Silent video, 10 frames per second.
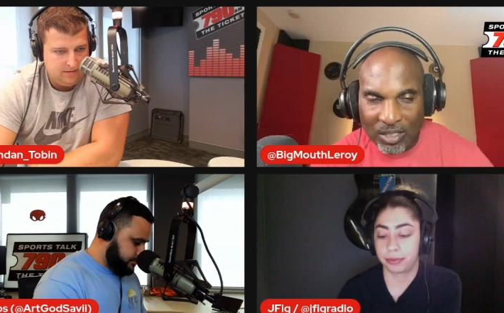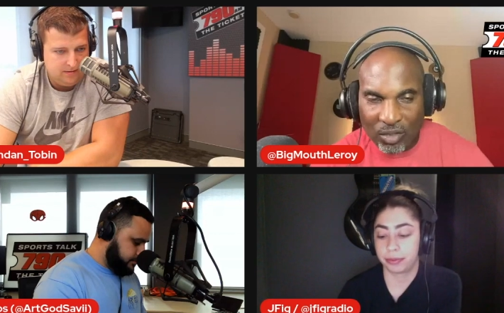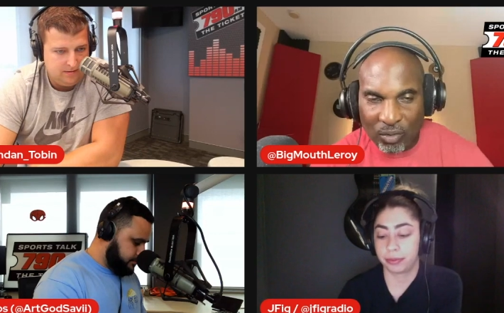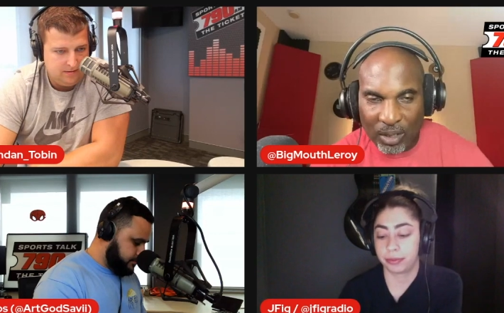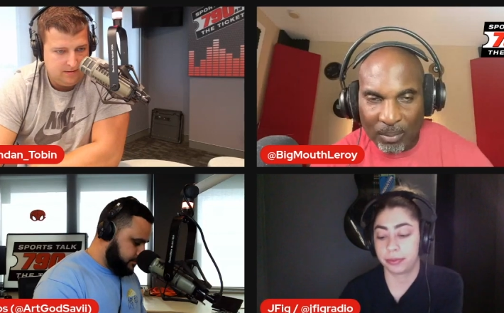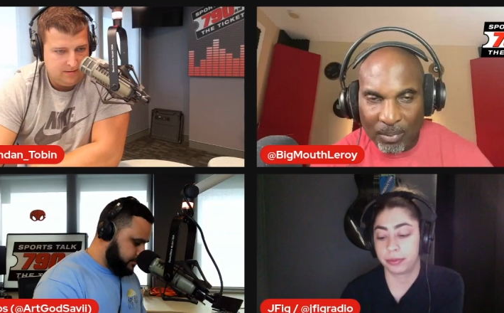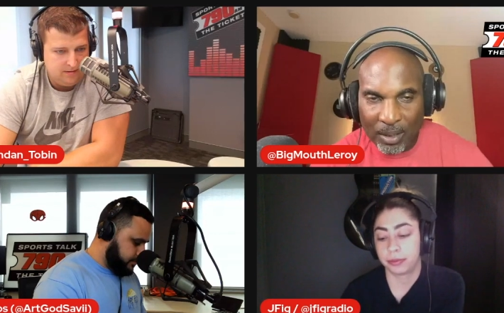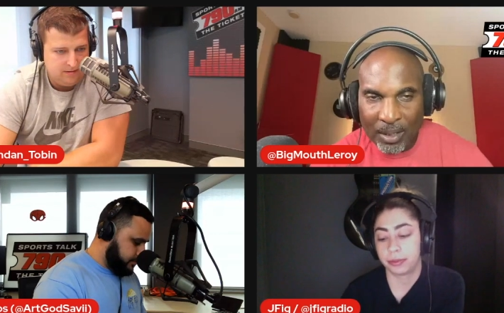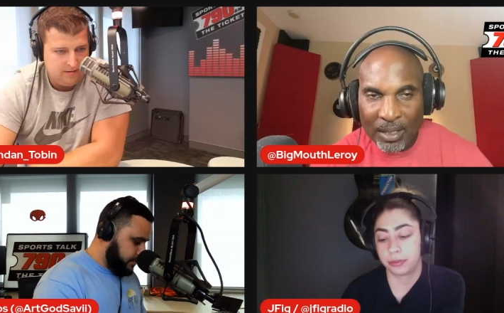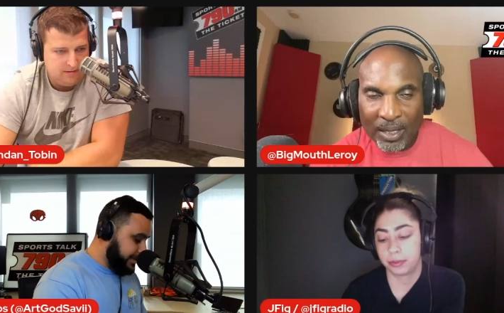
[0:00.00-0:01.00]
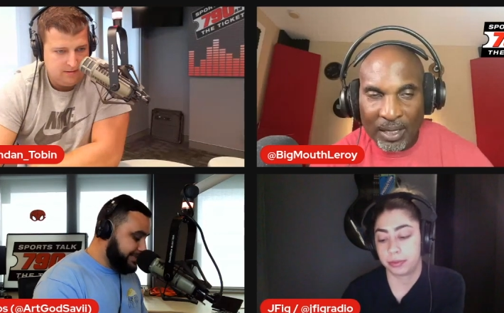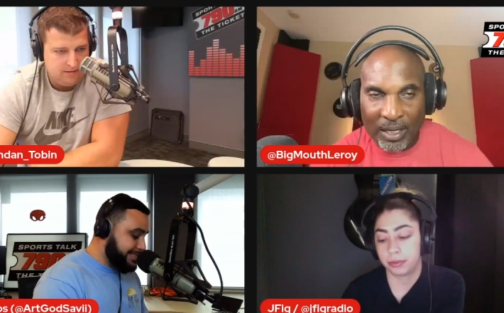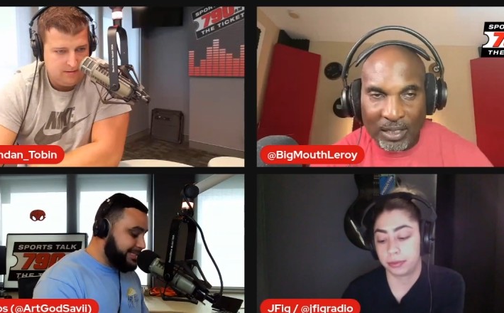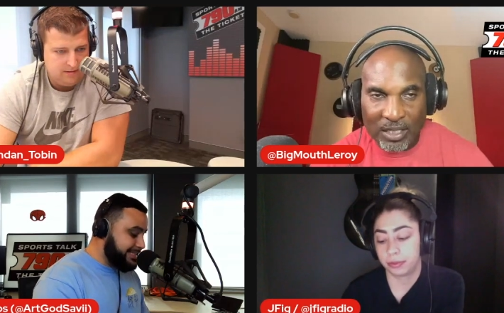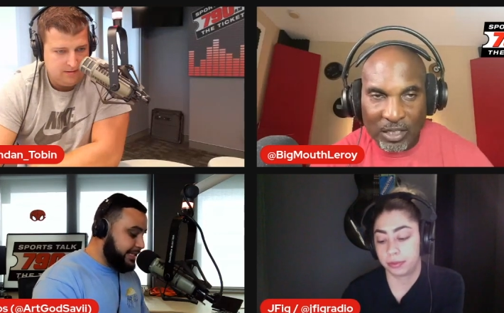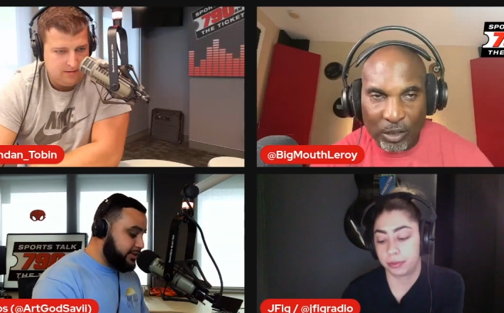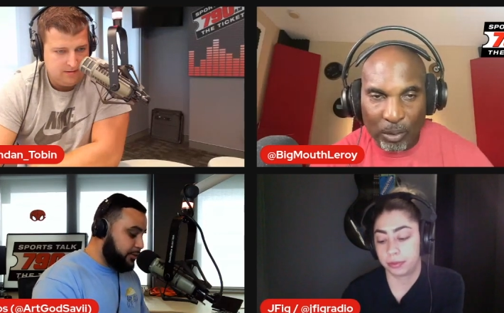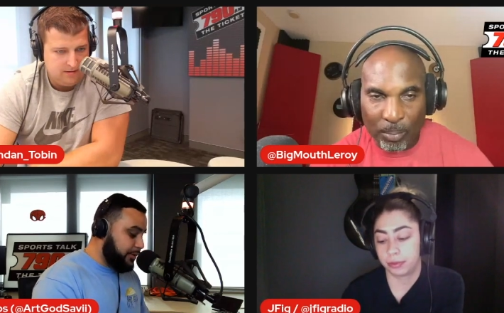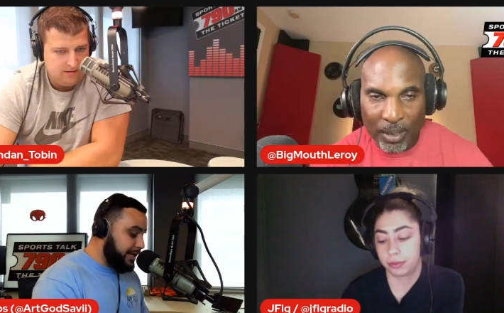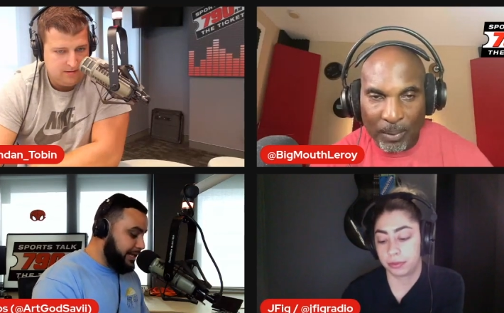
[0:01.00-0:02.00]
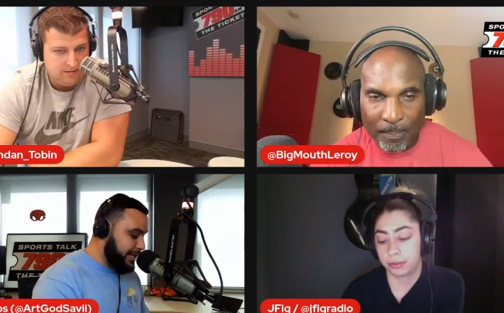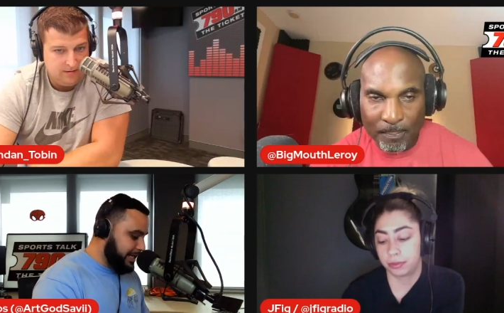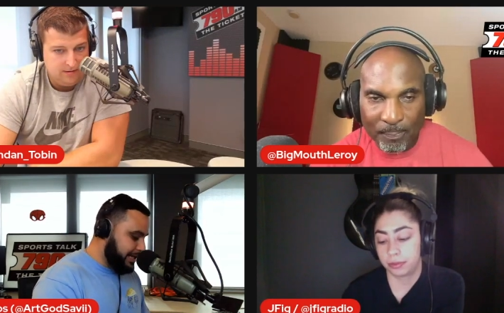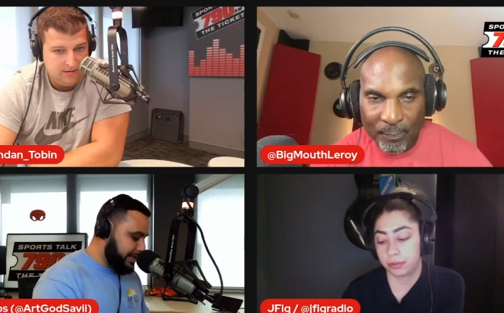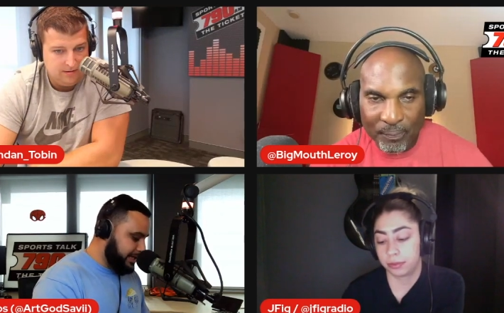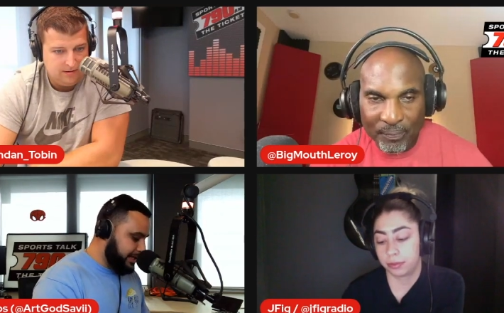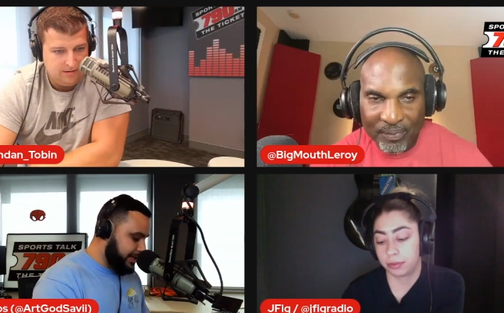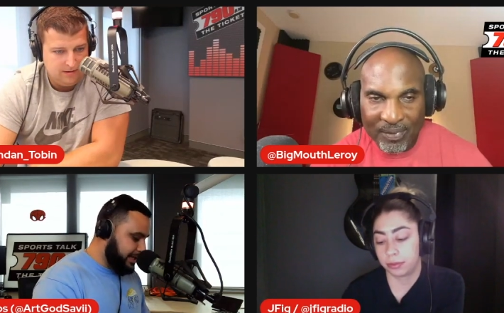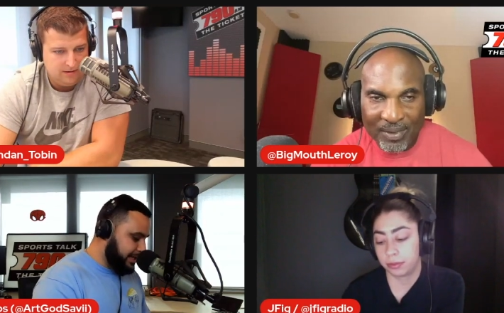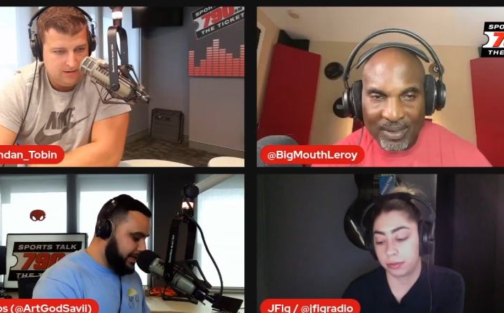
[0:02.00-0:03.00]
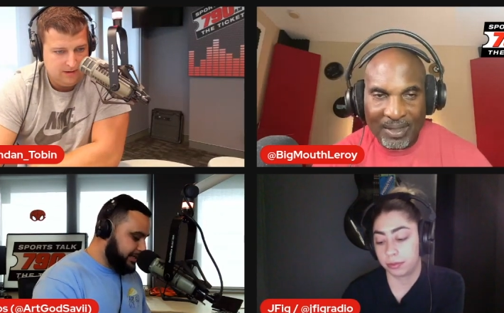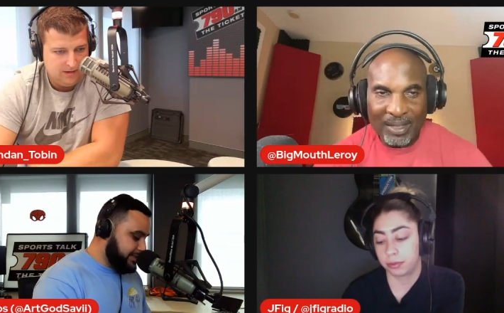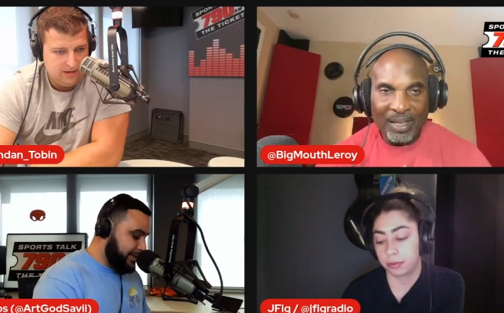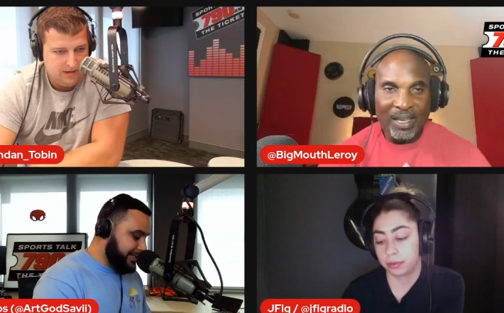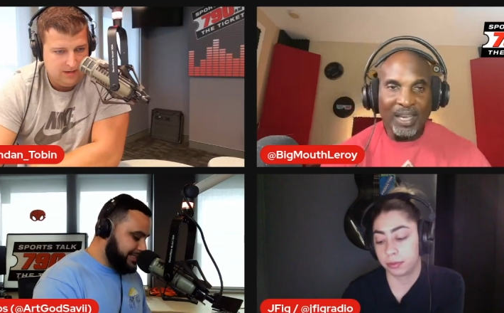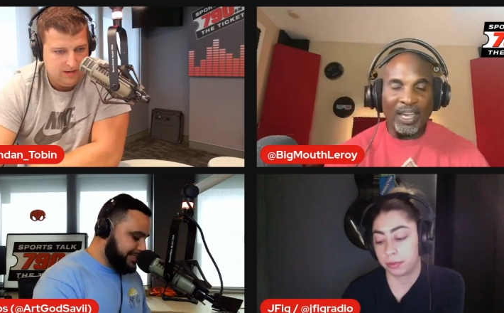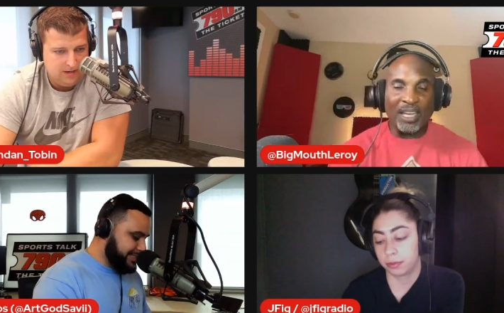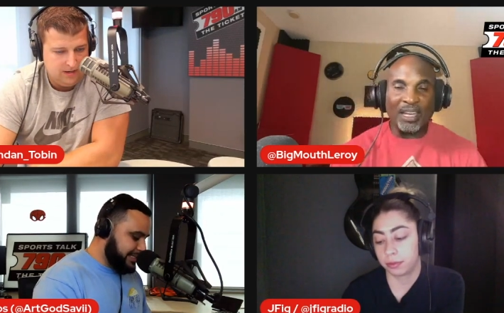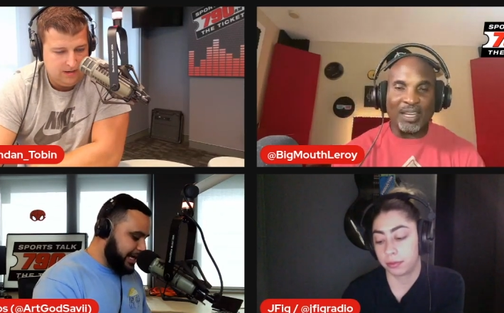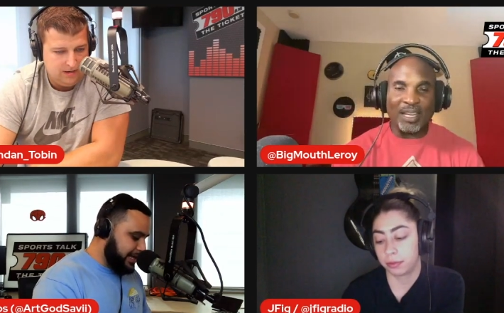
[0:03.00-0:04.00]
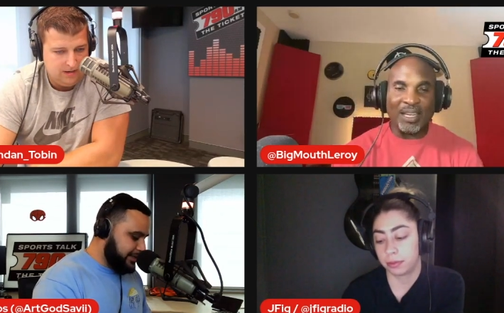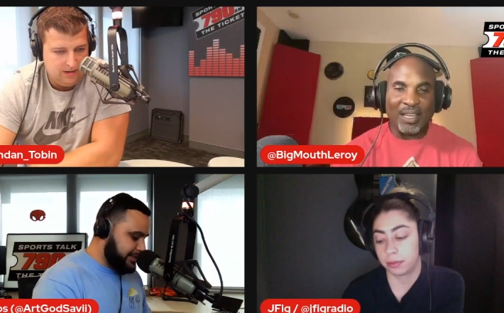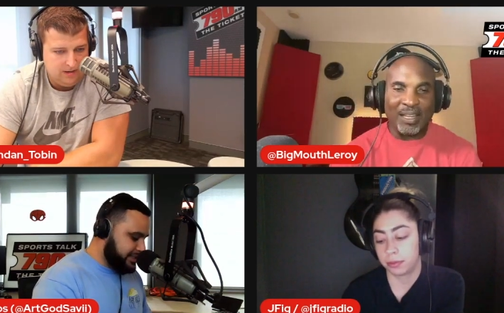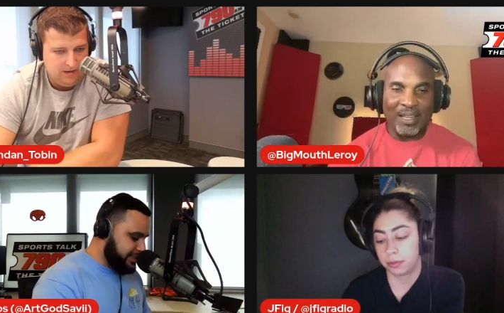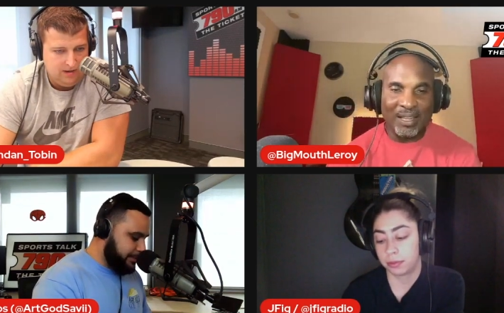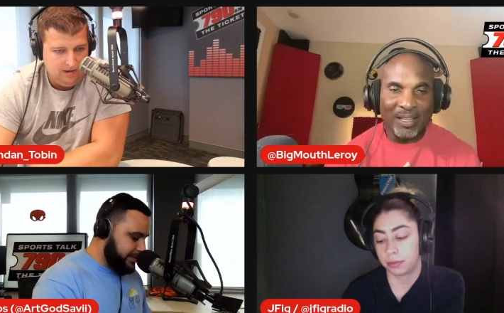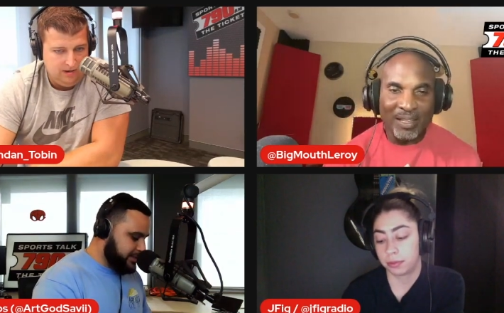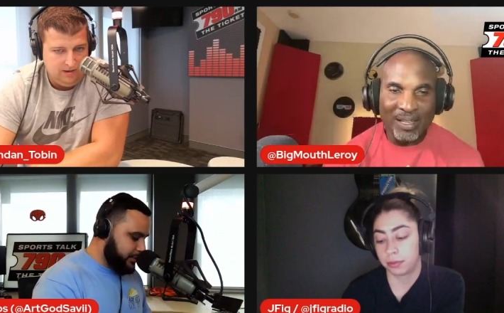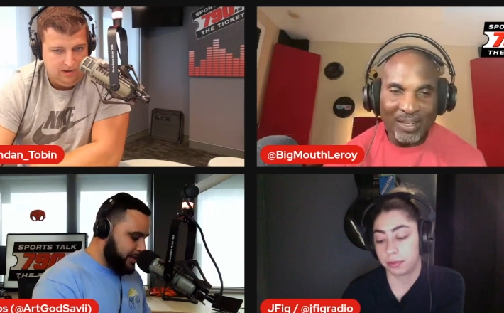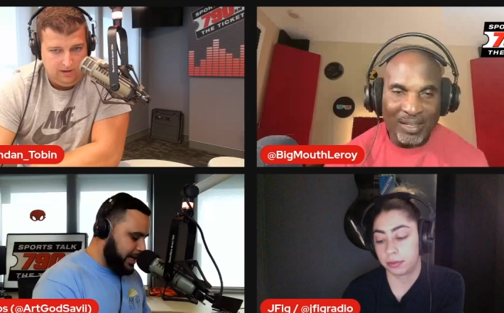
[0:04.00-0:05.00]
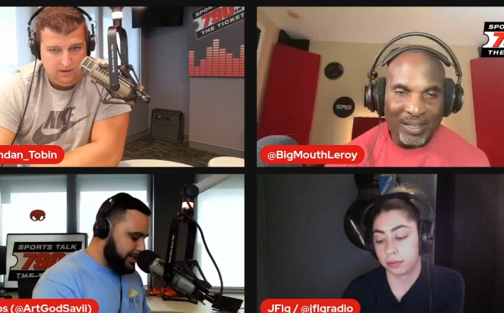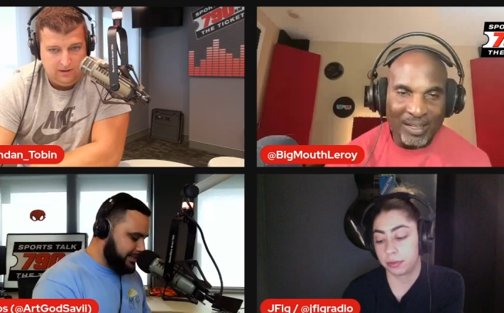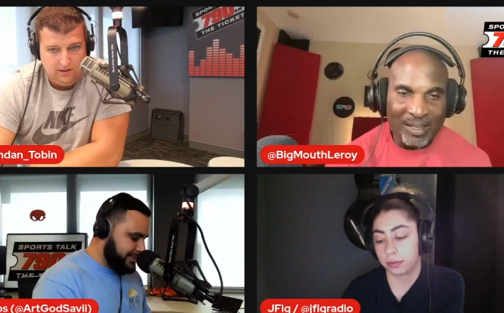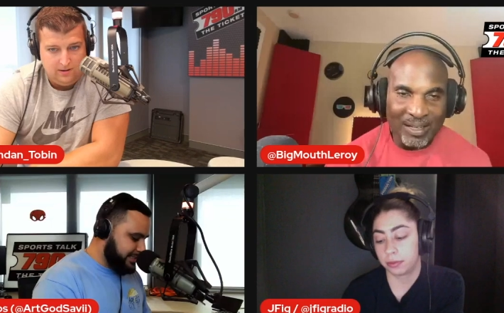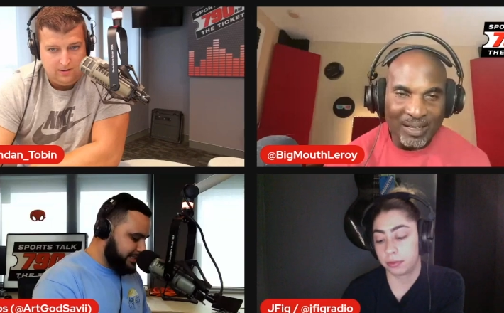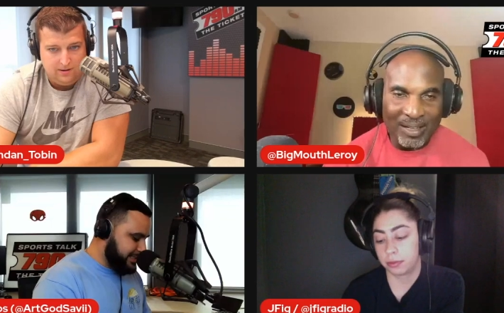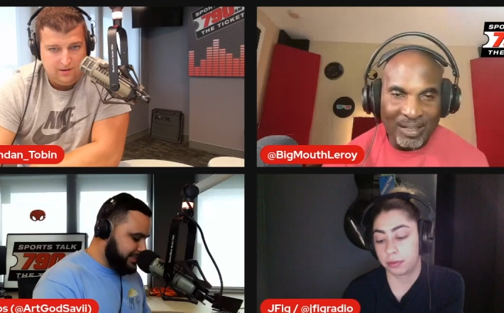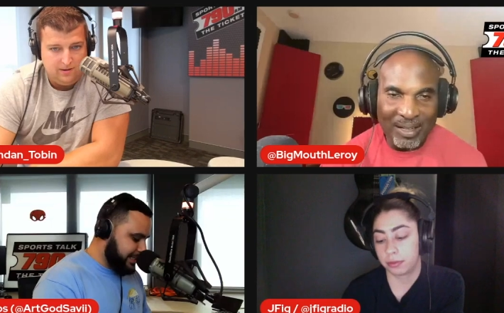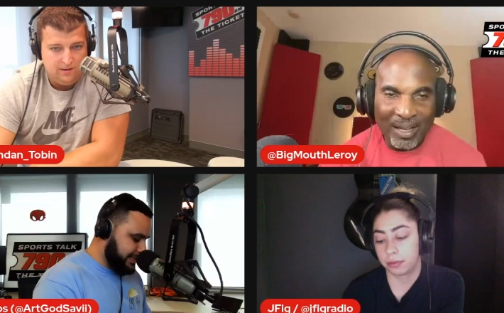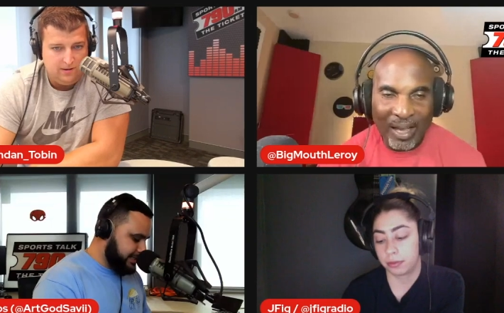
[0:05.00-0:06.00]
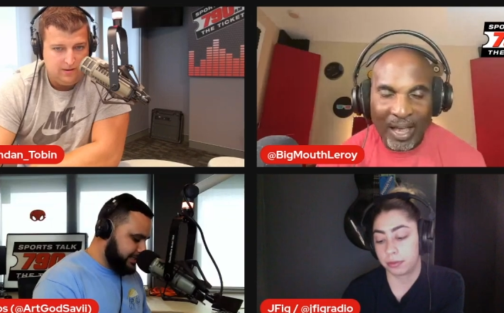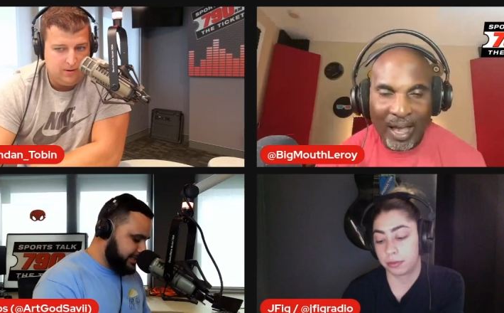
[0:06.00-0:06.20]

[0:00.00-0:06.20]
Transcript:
Speaker 1: cream in sixty three.
Speaker 2: So it is sixty dollars, and shipping is three dollars and sixty cents.